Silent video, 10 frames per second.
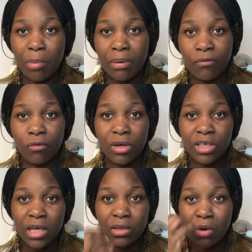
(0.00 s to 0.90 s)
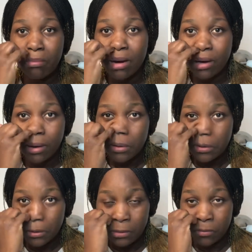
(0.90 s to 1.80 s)
pair for 1 year and go back.
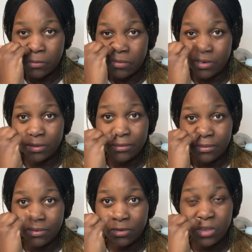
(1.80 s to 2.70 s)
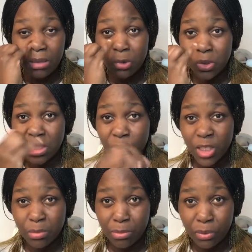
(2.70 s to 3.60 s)
Huh? You came to see
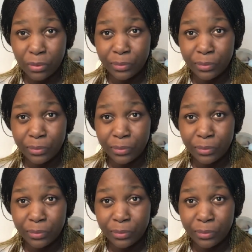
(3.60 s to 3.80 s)
white people.